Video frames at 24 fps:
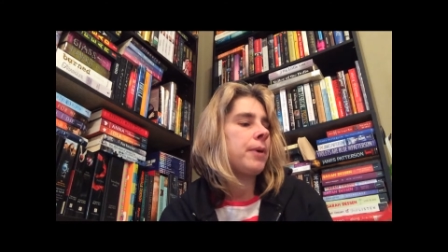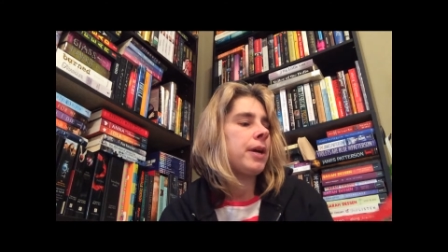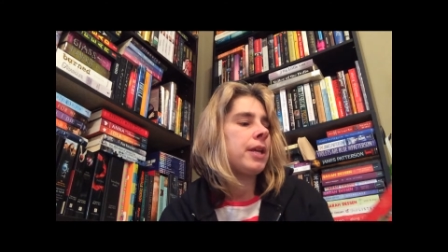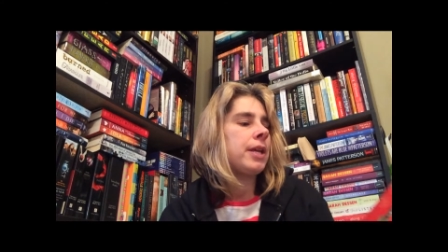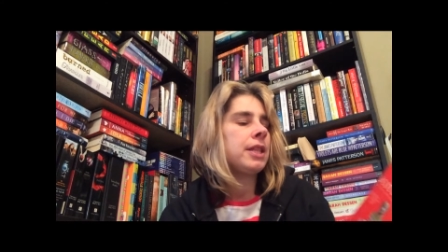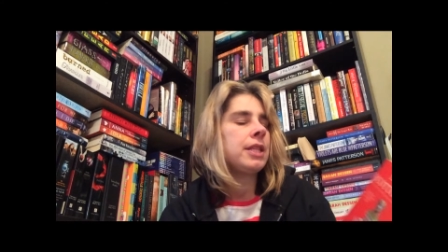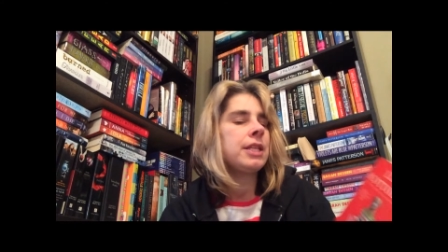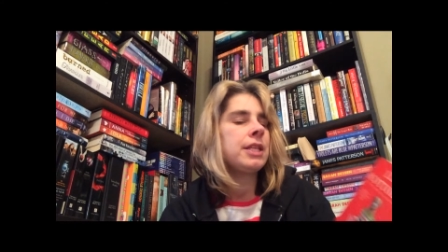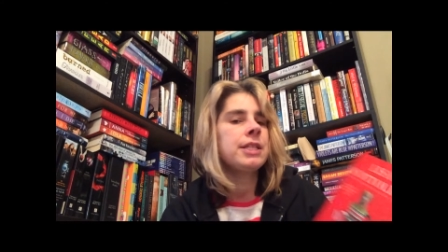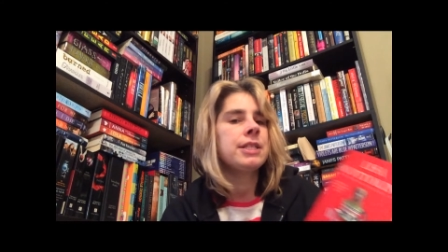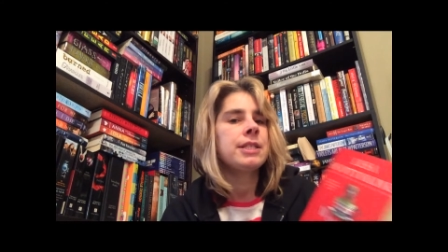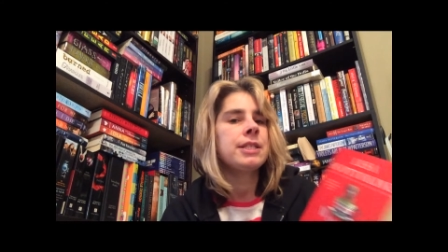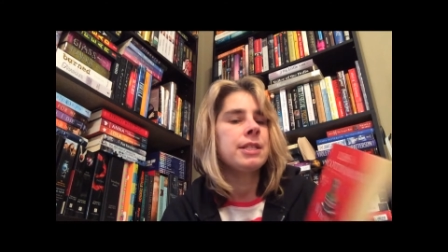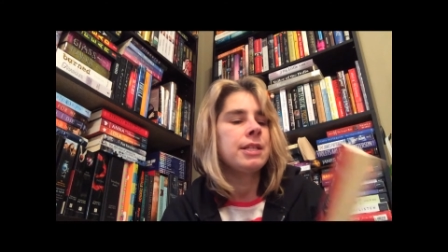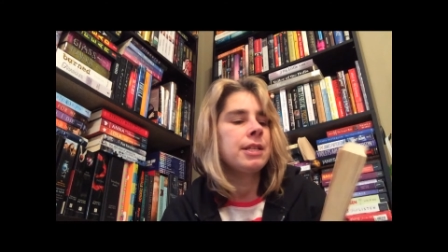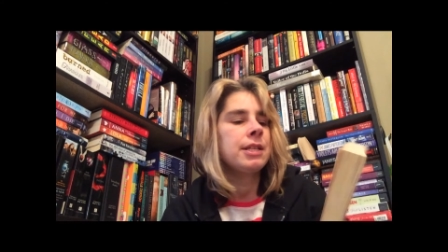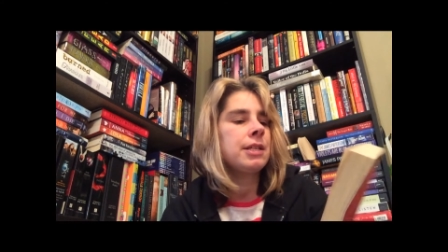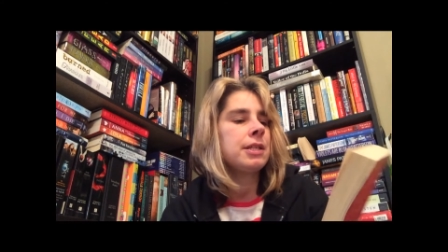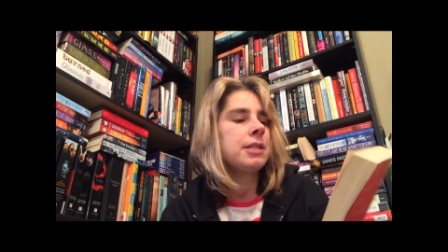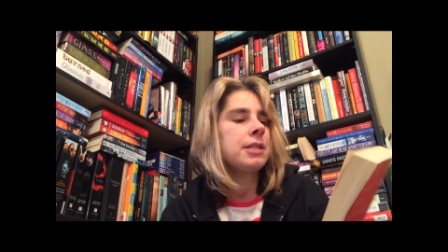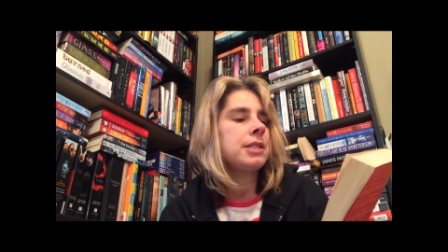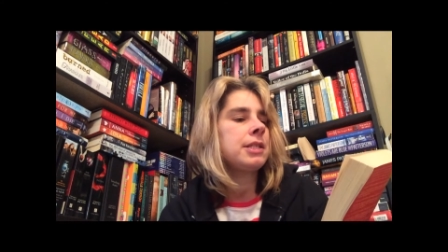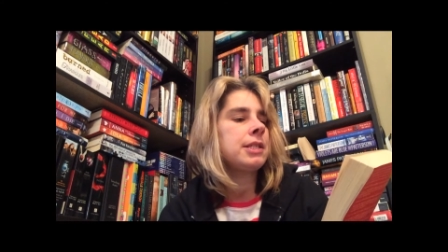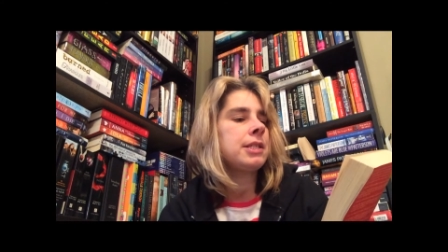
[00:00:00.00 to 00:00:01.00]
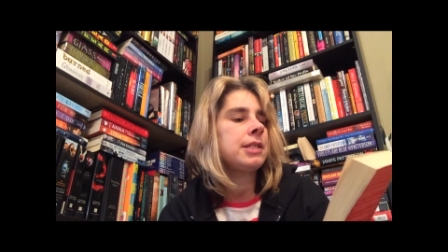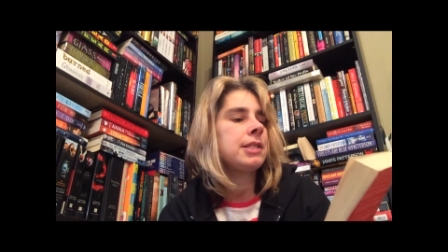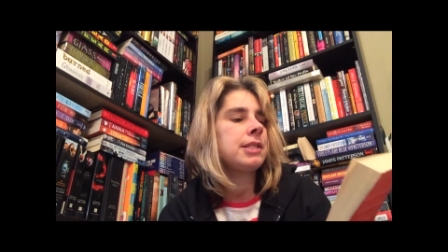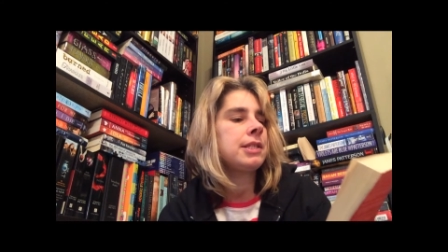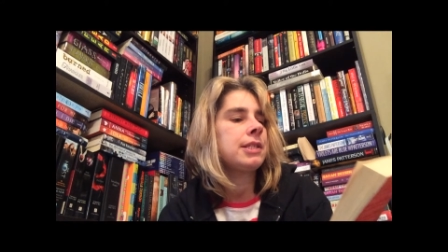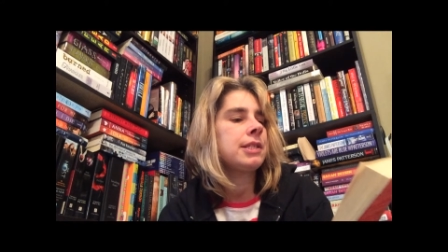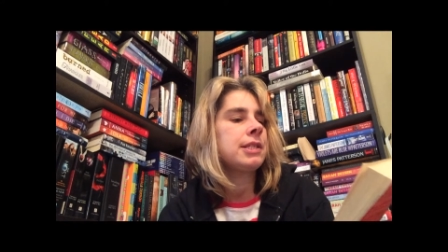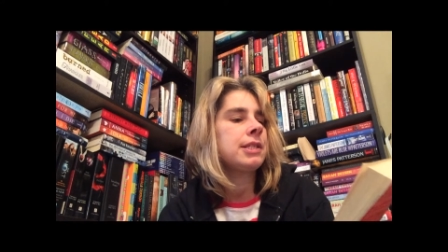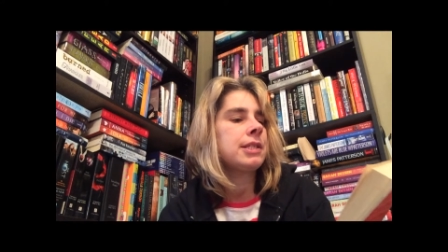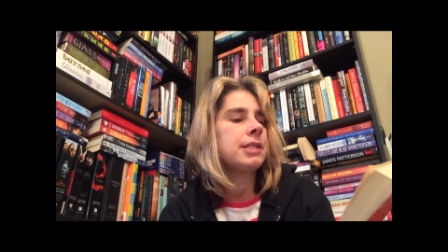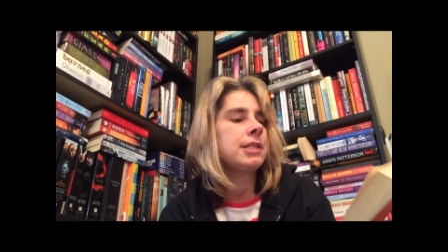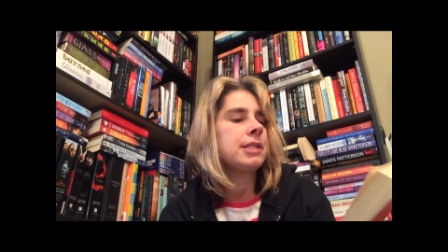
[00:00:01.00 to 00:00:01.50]
by Lisa
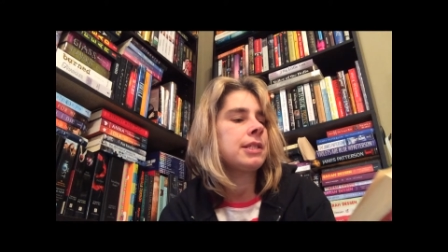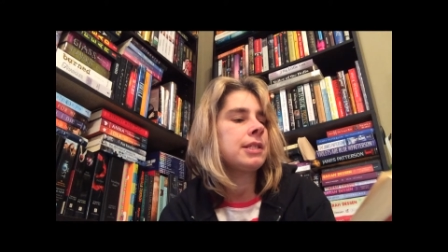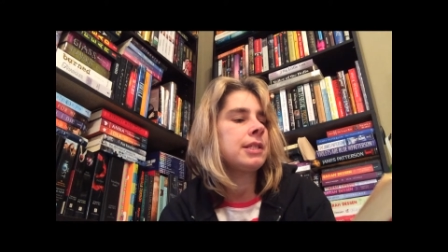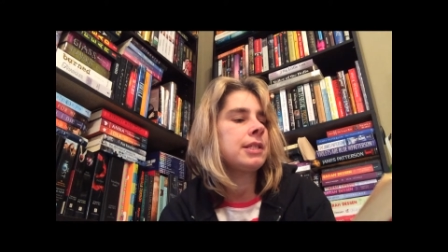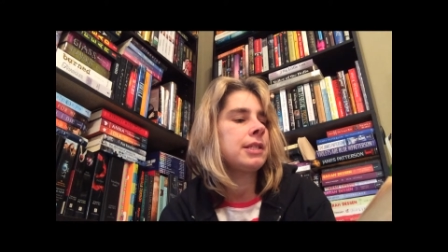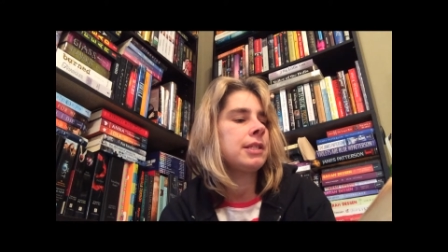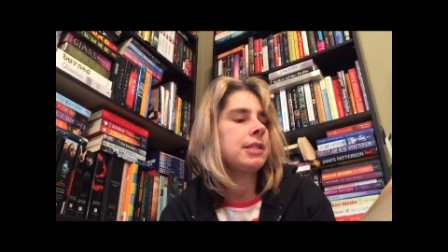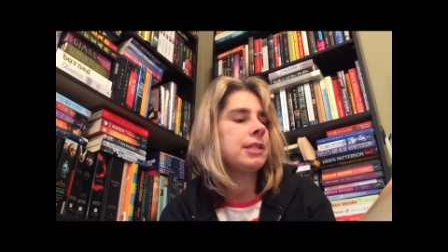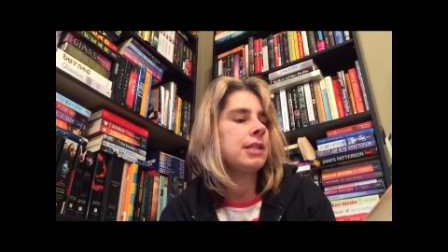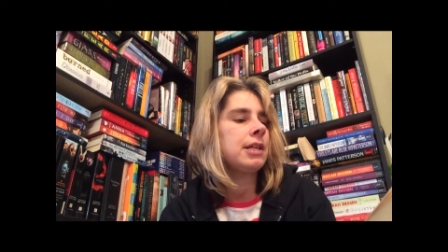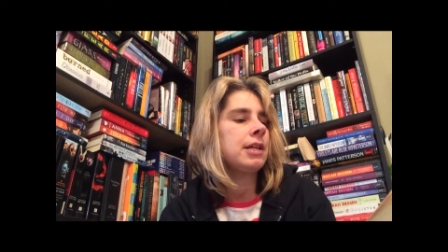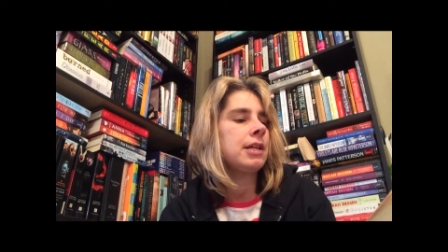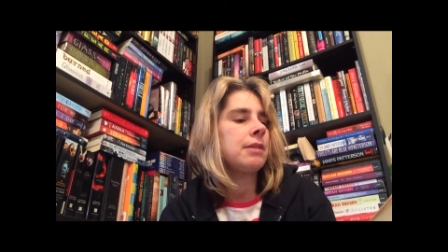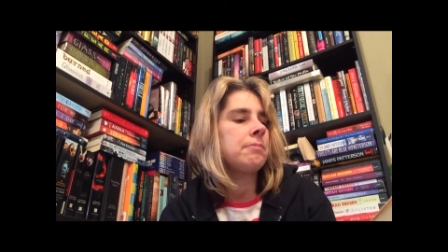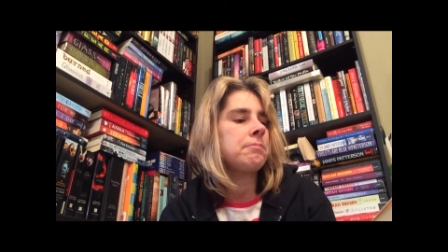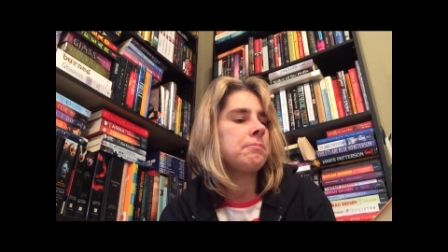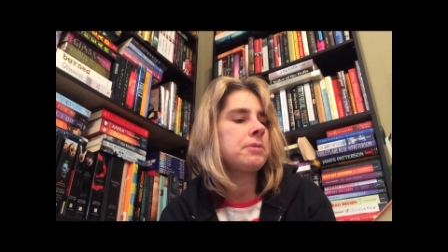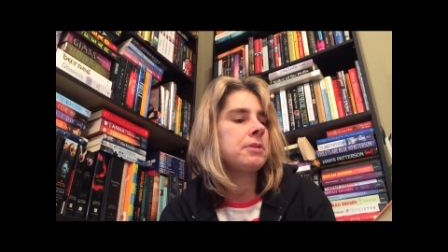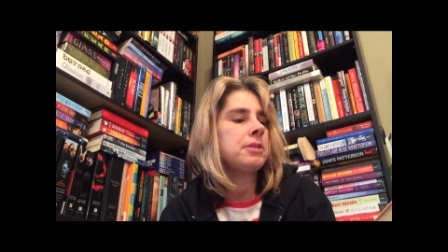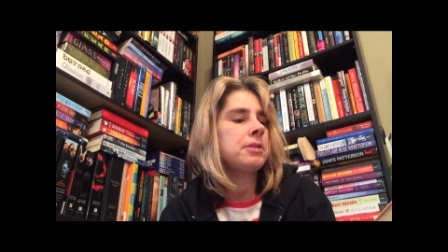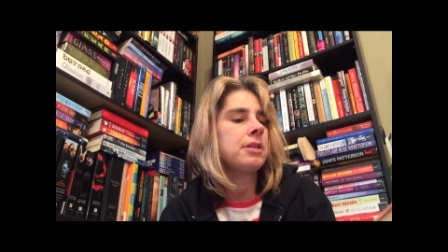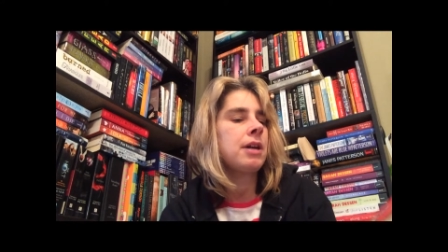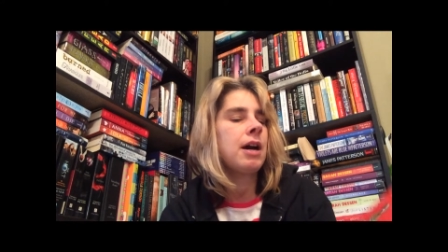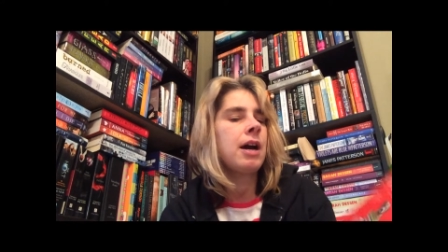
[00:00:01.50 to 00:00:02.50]
S um,